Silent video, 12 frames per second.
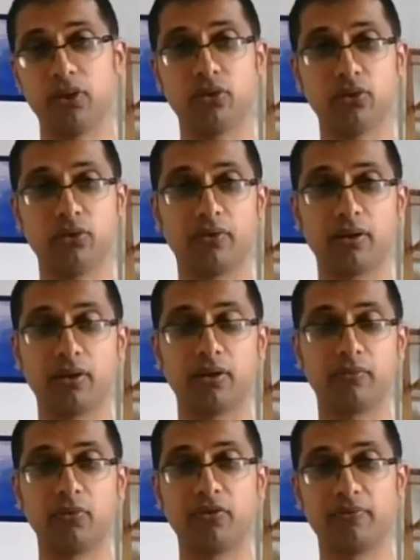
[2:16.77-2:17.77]
do the
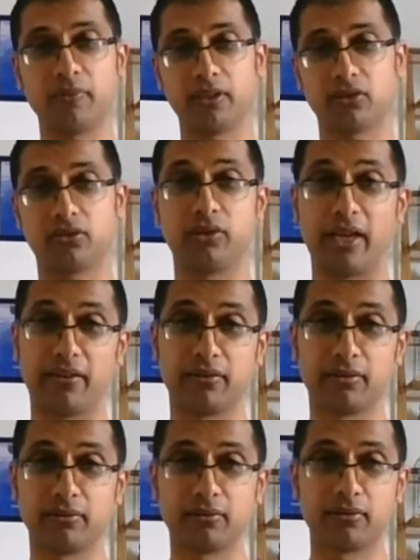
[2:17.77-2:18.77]
movements
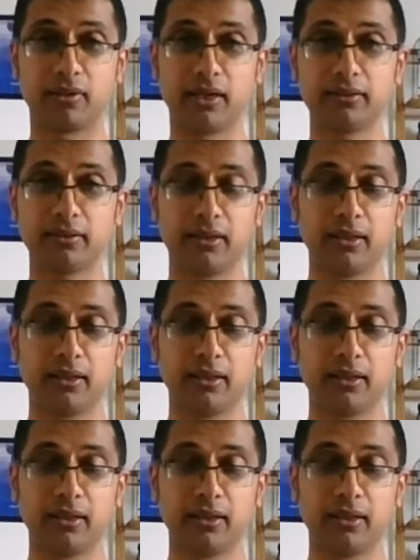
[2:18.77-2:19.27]
together, all right?